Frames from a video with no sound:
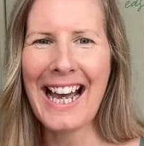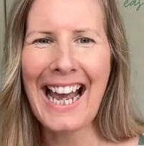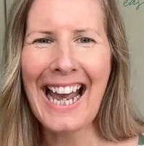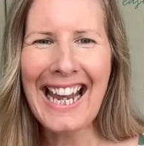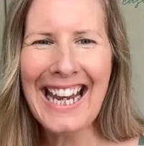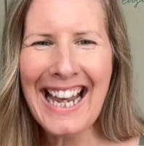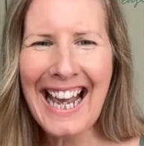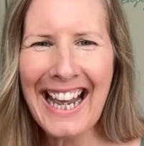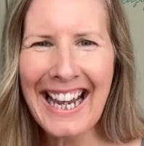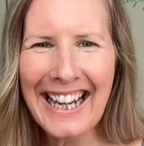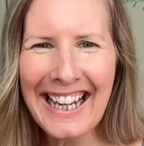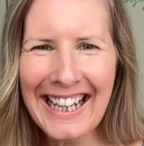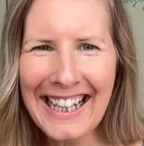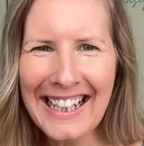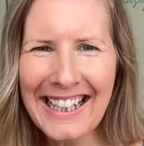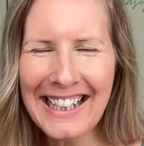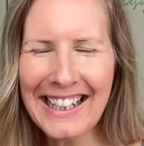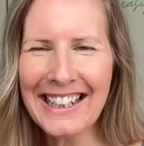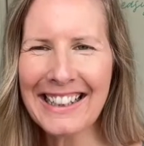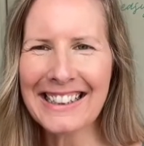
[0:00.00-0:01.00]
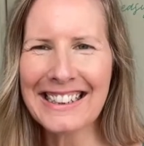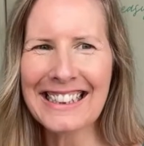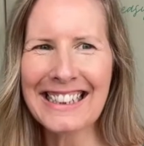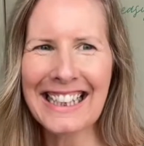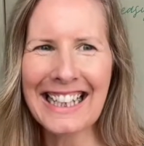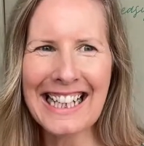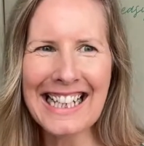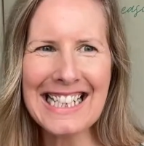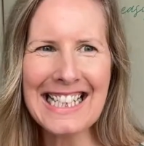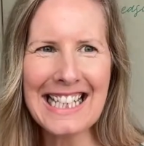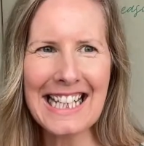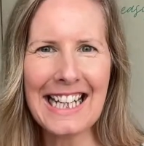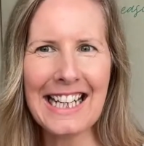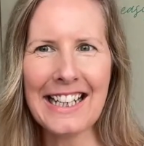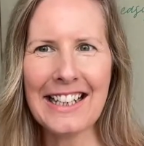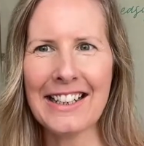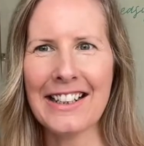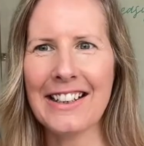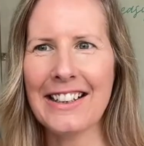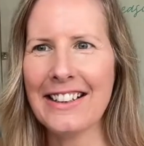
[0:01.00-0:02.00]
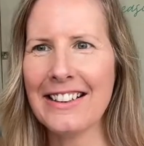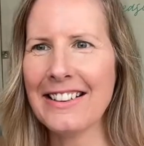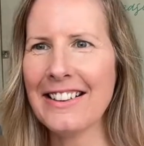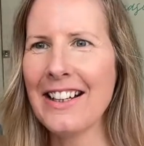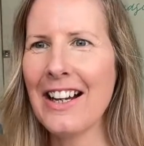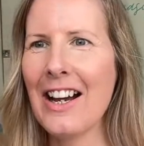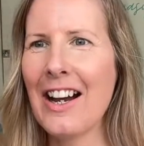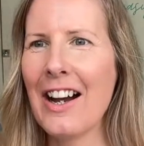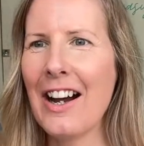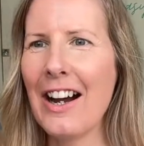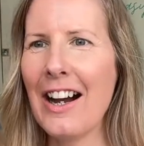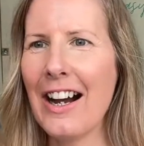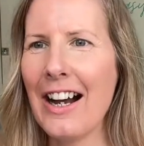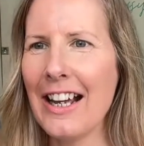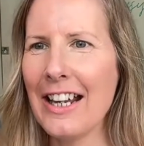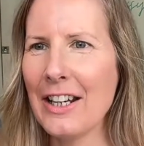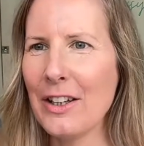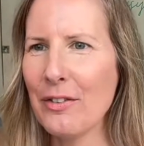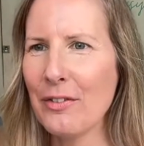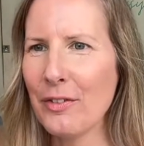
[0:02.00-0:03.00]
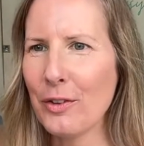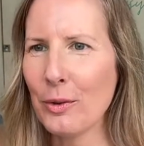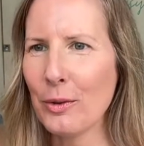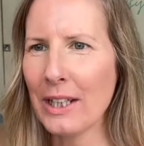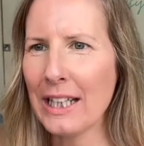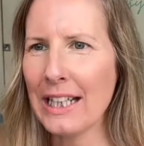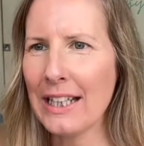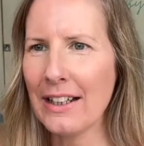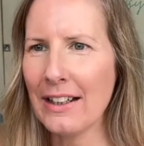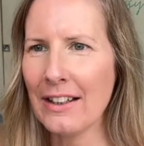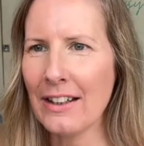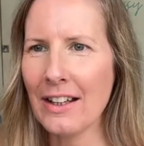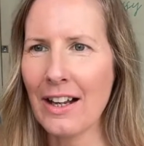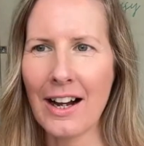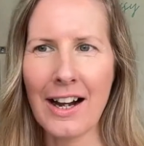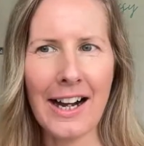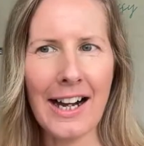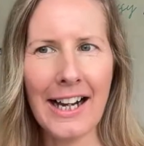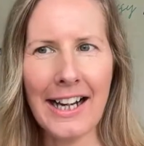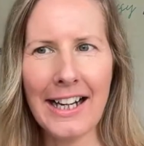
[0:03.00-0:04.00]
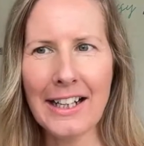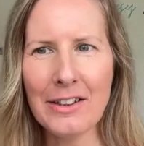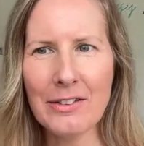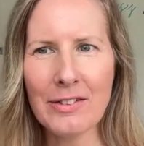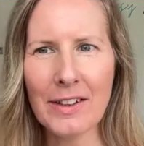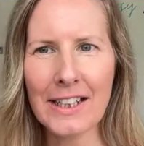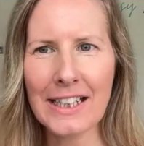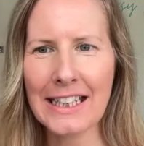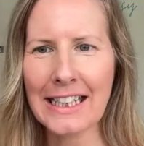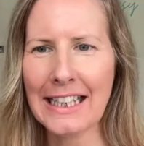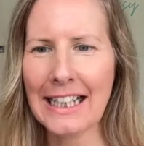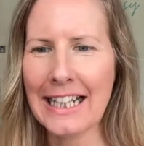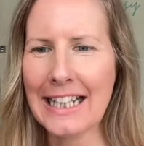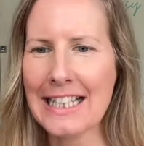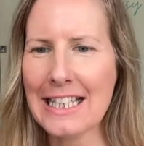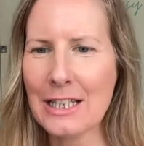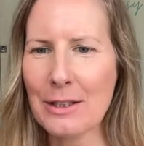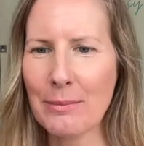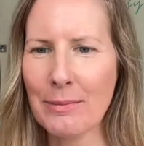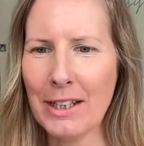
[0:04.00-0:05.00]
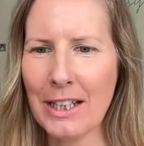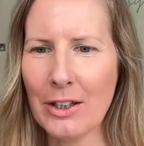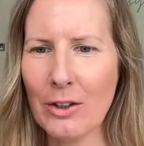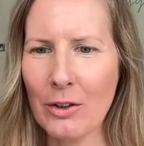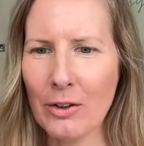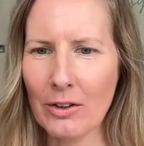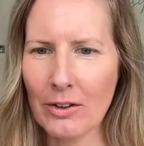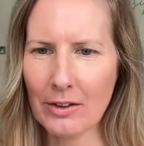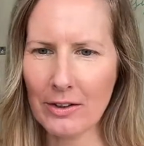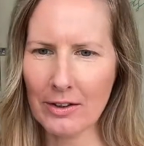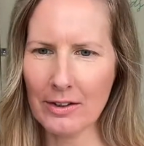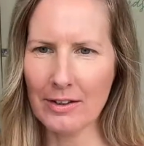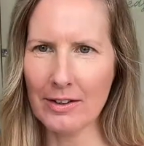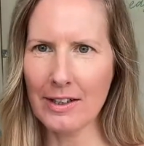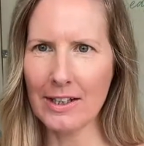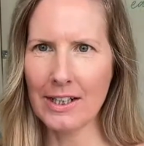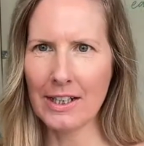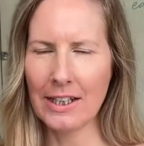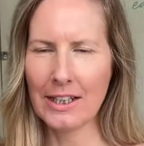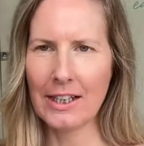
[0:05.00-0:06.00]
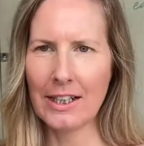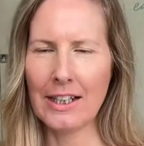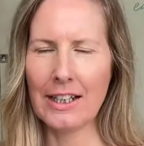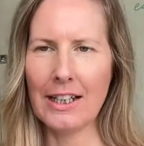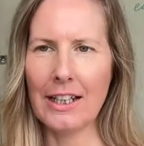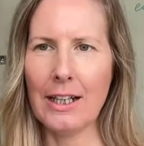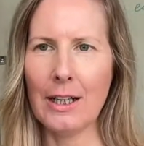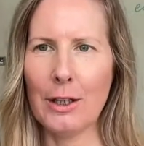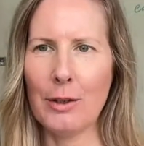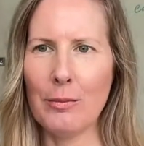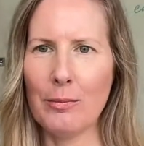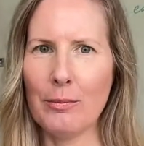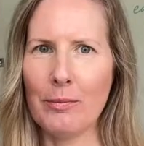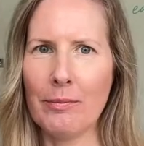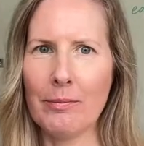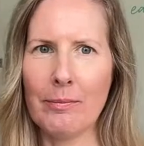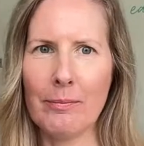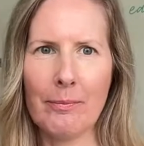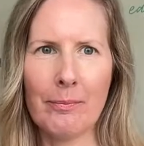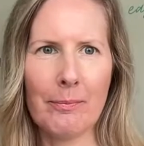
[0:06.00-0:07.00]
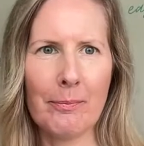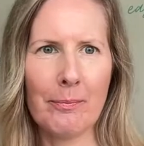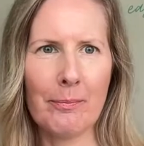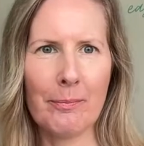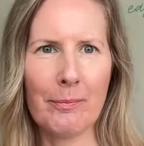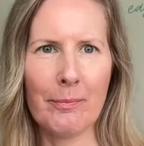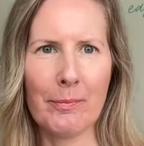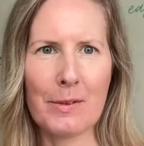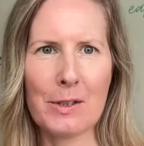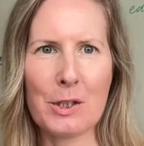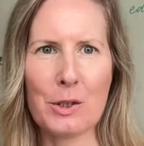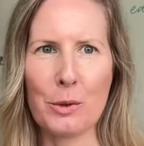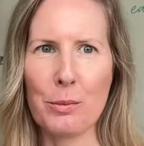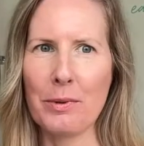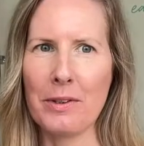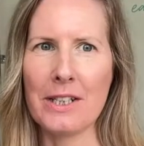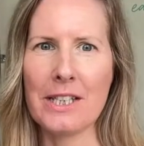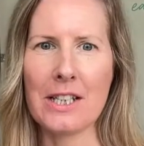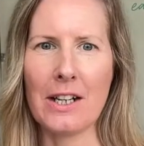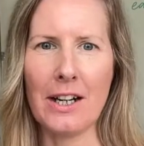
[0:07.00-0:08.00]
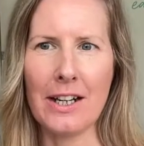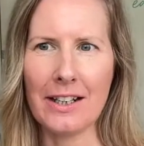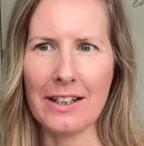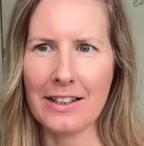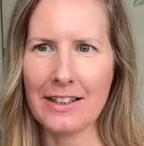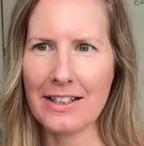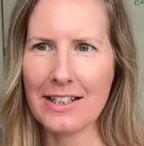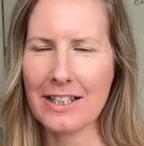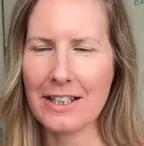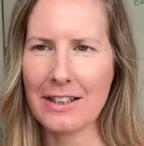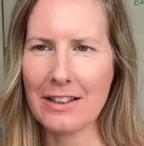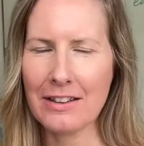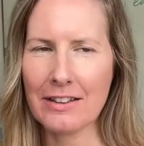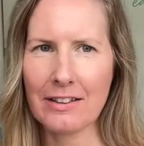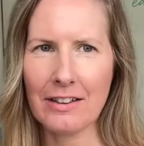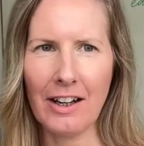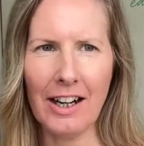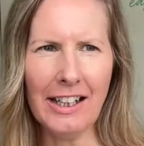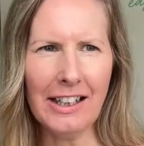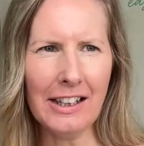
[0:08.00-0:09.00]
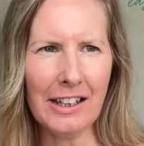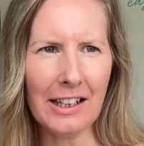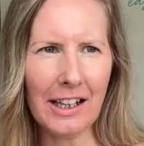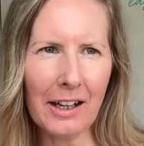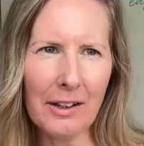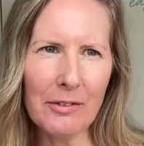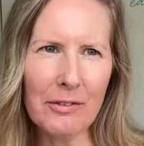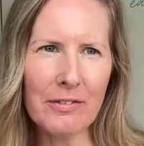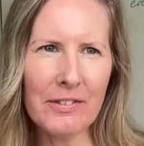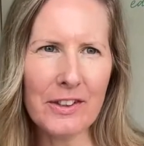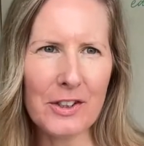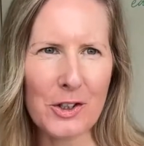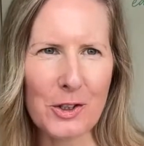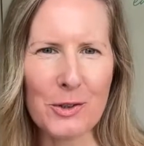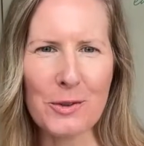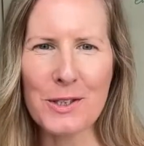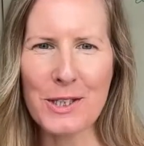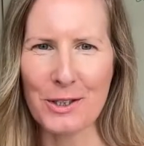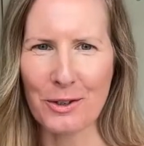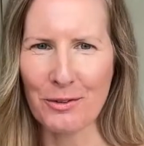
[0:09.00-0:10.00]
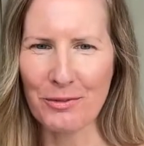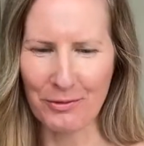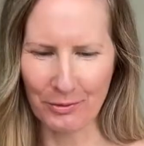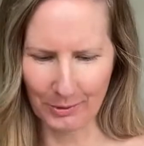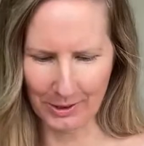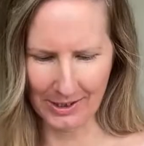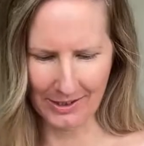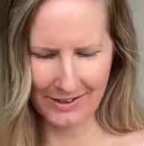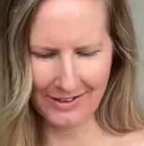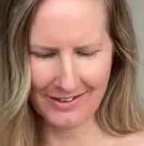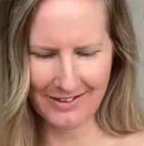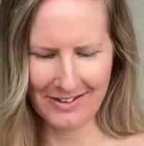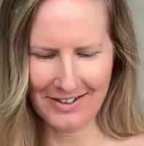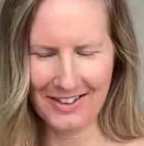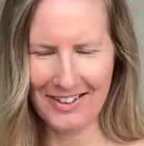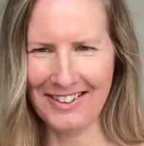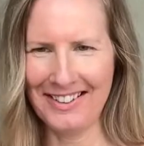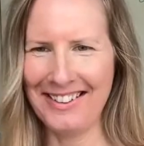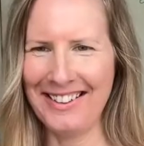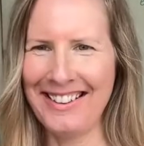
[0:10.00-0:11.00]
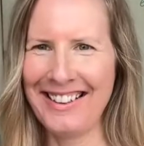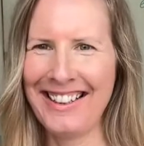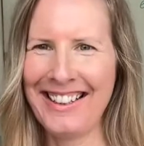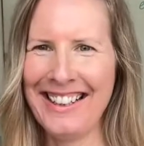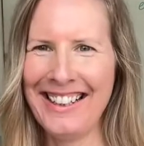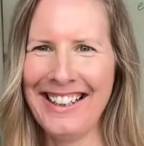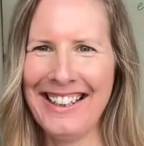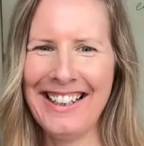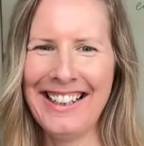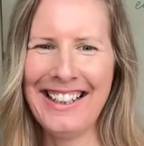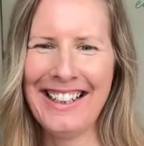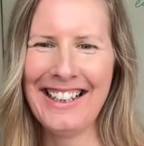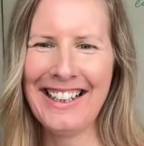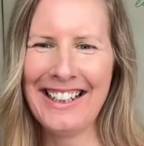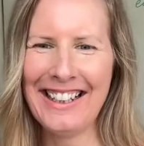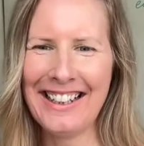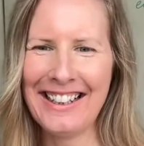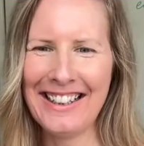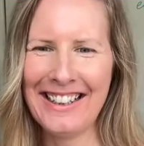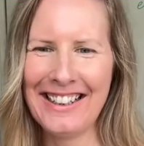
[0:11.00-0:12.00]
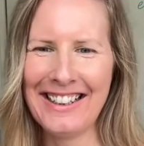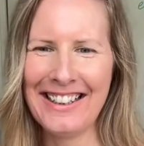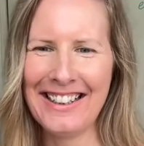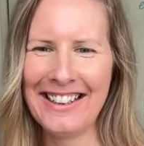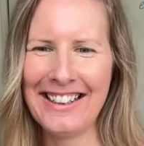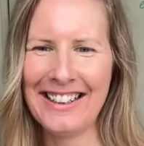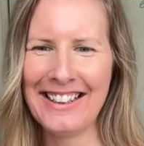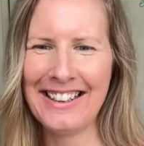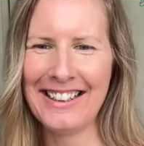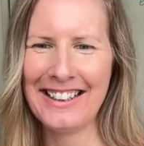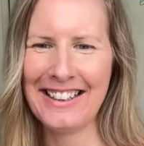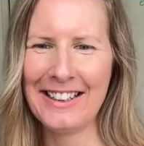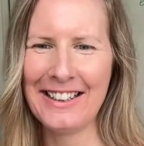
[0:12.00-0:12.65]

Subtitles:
Hey, Lise here. If you're here live, let me know. I'm super excited. I love new software. Uh,